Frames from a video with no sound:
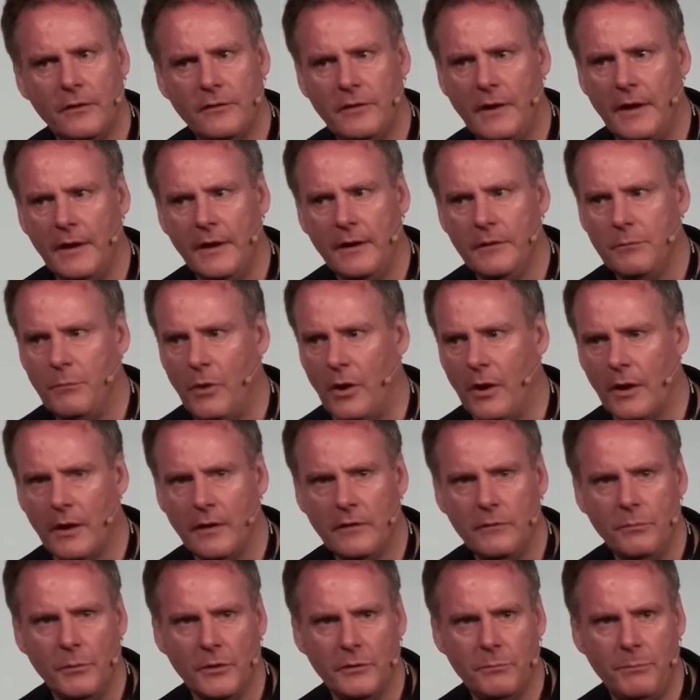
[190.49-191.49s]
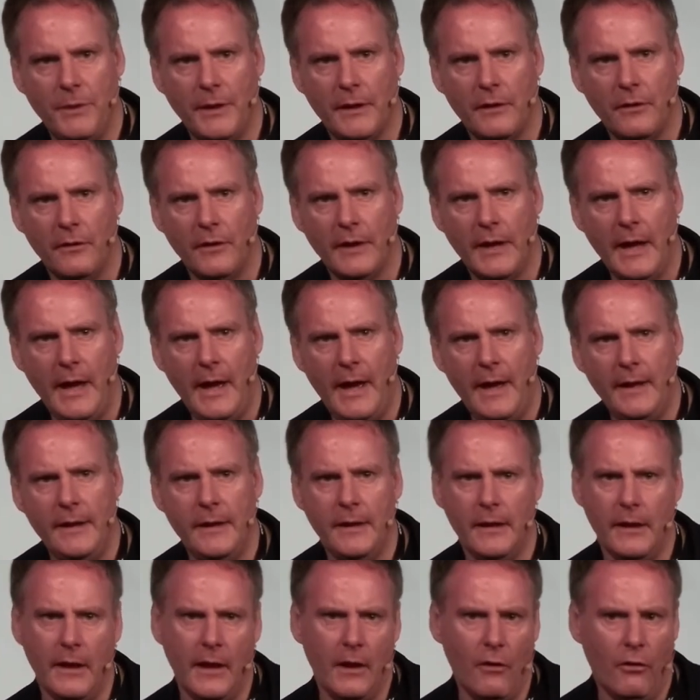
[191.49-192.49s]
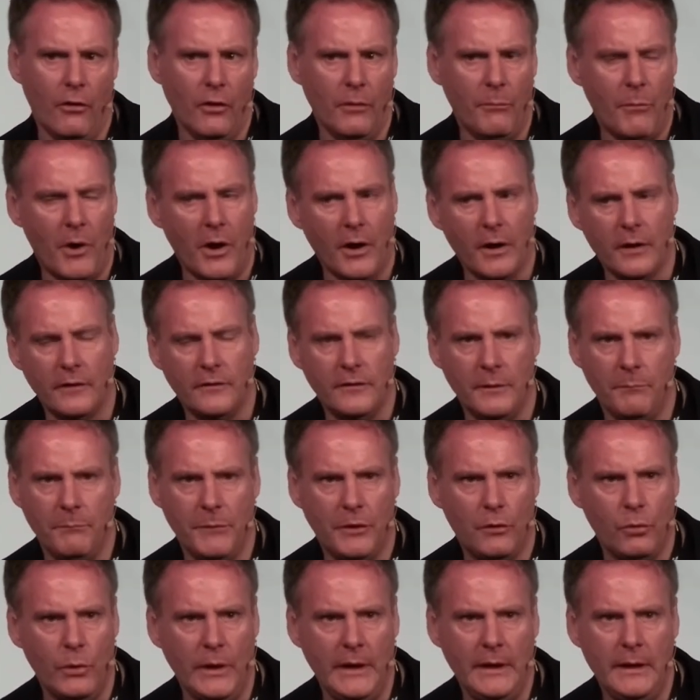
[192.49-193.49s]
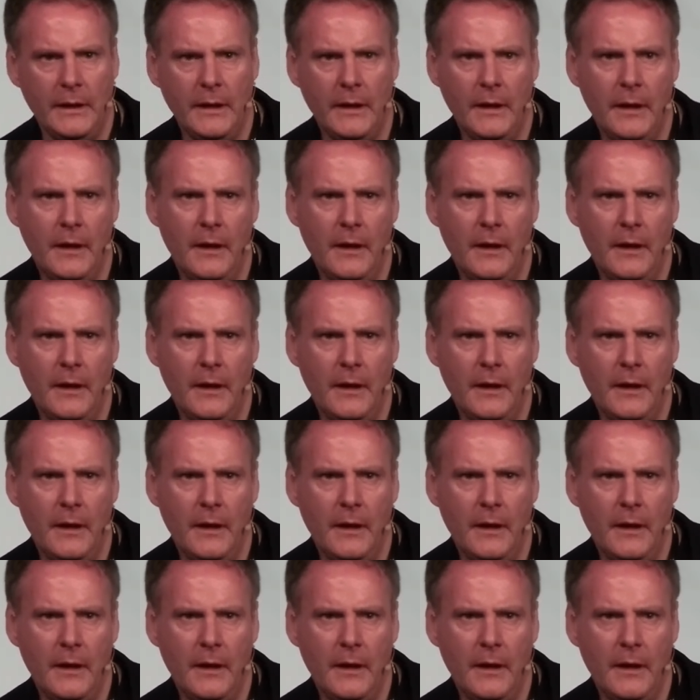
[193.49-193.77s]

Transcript: Chinese market's much bigger again, and then all the markets in between.